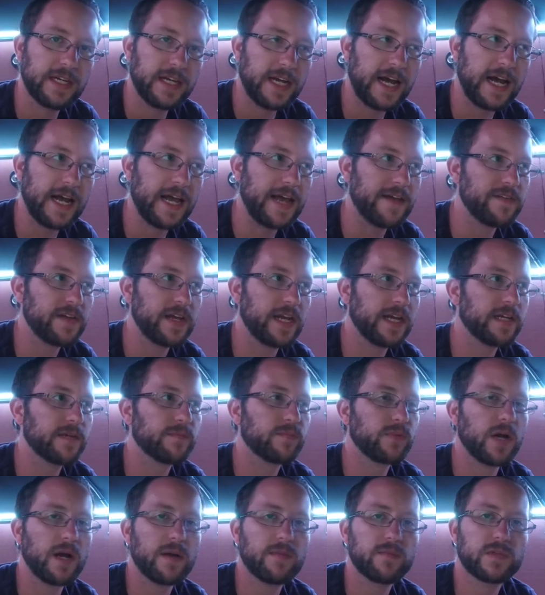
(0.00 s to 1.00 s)
I haven't had a
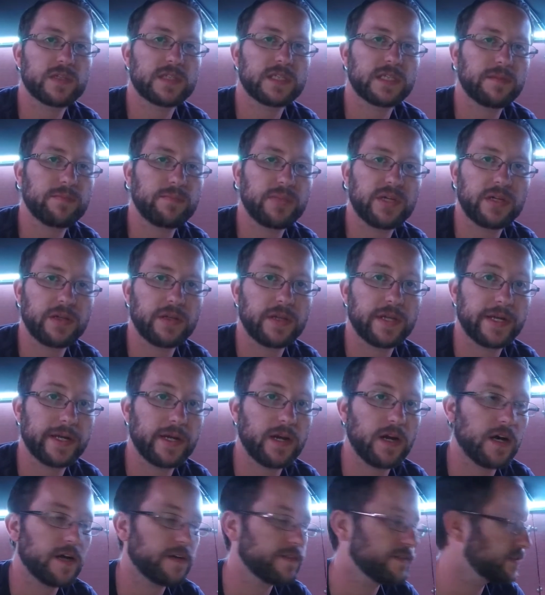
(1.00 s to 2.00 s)
problem with it peeling off.